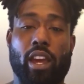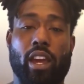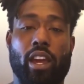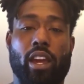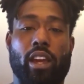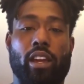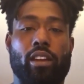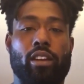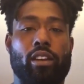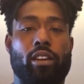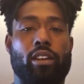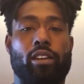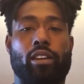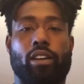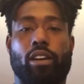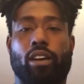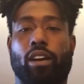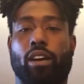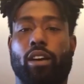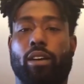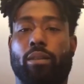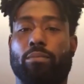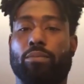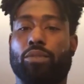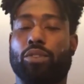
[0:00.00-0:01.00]
And
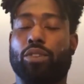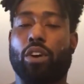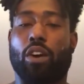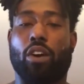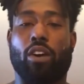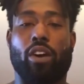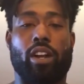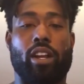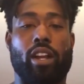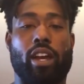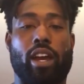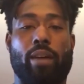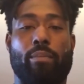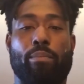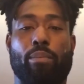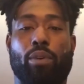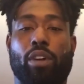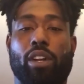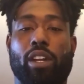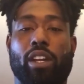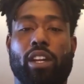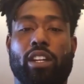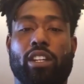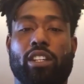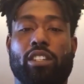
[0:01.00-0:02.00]
again, um,
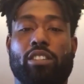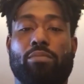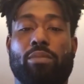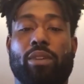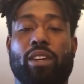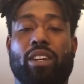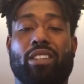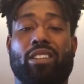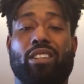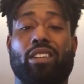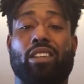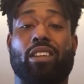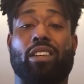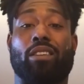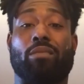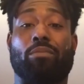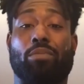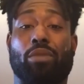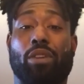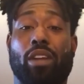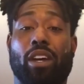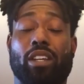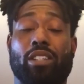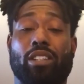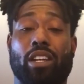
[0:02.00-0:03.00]
sorry that bullying has
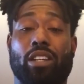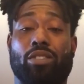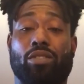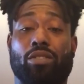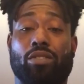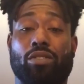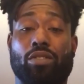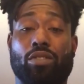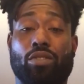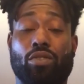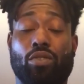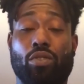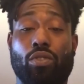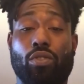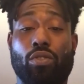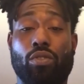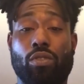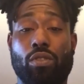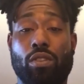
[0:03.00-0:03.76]
been taking place at your